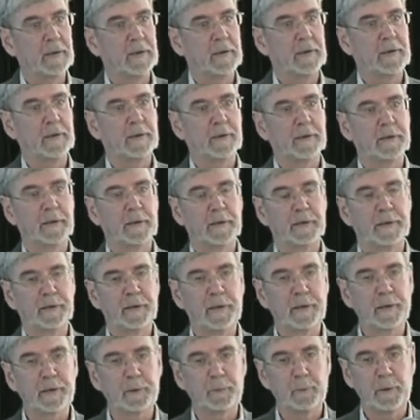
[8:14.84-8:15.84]
is
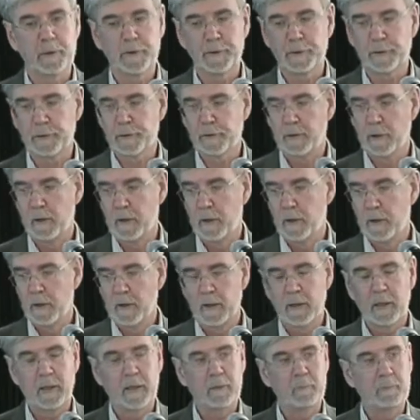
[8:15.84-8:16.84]
assessments
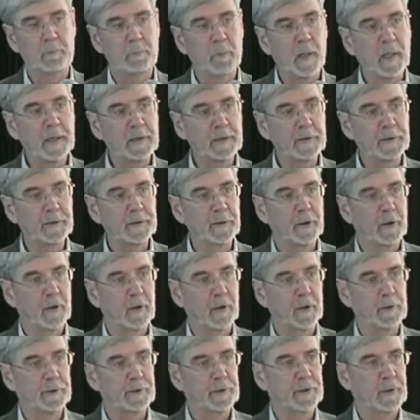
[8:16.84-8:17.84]
based
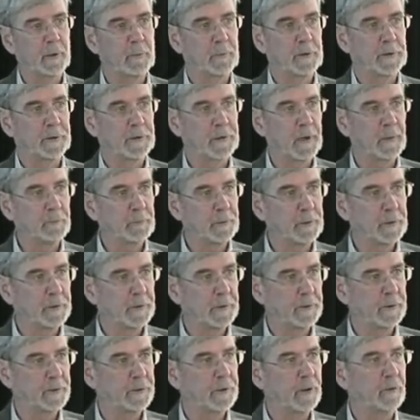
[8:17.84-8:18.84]
on some
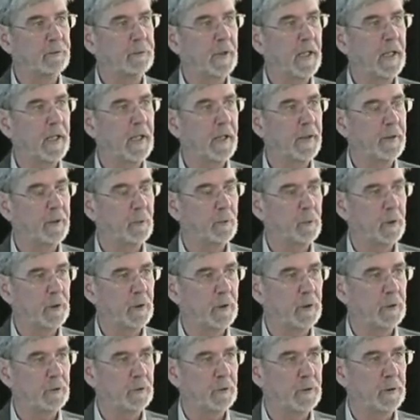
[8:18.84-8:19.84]
assumptions of how the
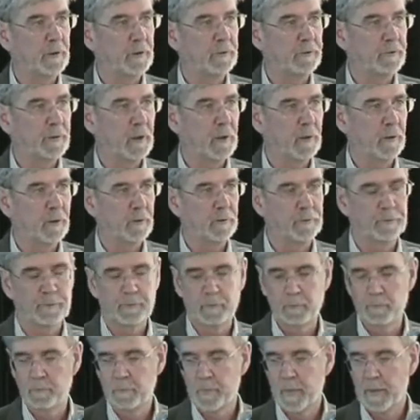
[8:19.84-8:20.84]
world could evolve.
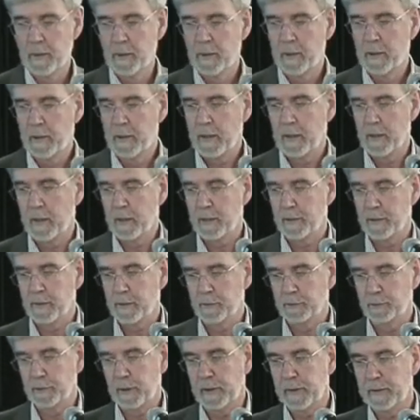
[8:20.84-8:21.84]

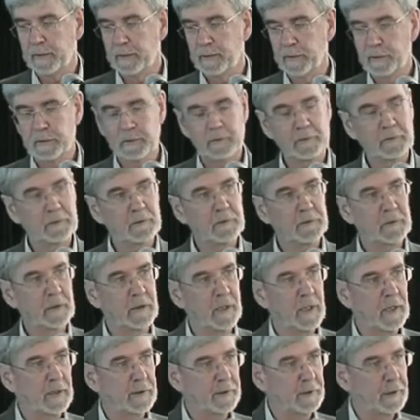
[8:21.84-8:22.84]
The red
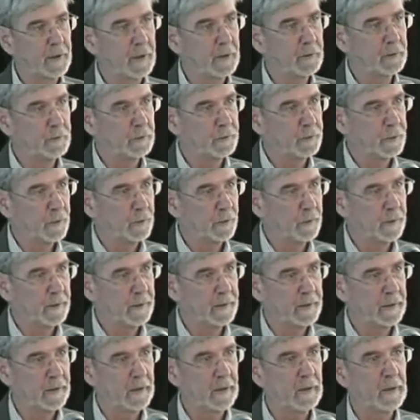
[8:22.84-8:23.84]
scenario shown
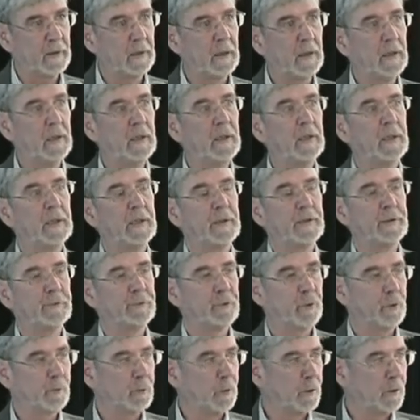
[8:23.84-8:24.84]
here is
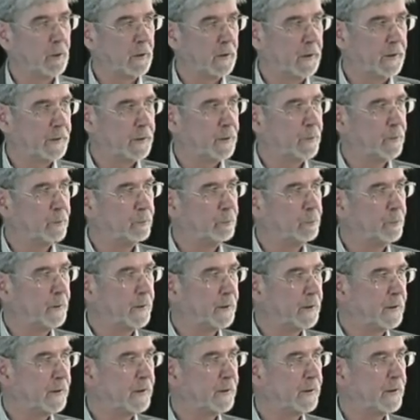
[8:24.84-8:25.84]
for a more or less
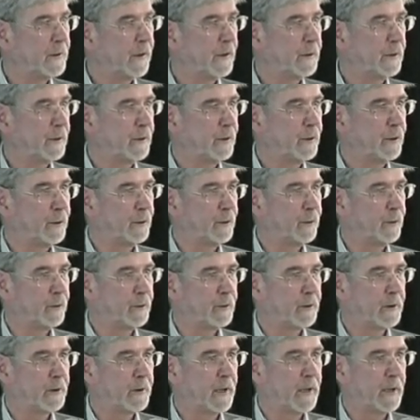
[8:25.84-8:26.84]
business as usual
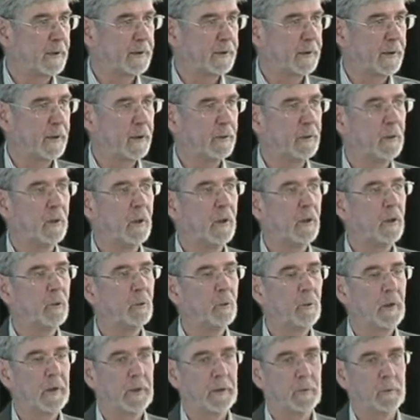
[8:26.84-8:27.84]
scenario
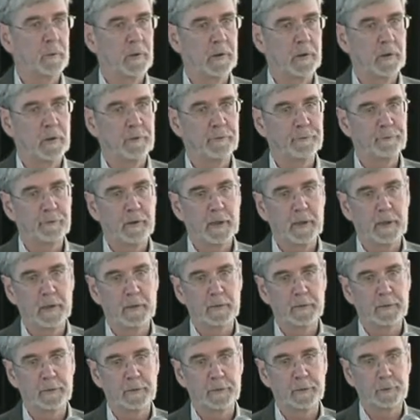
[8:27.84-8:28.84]
where the world
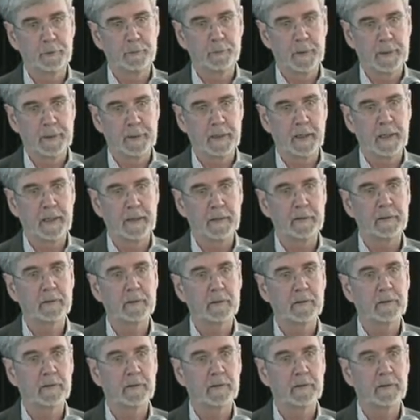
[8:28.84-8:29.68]
fails to mitigate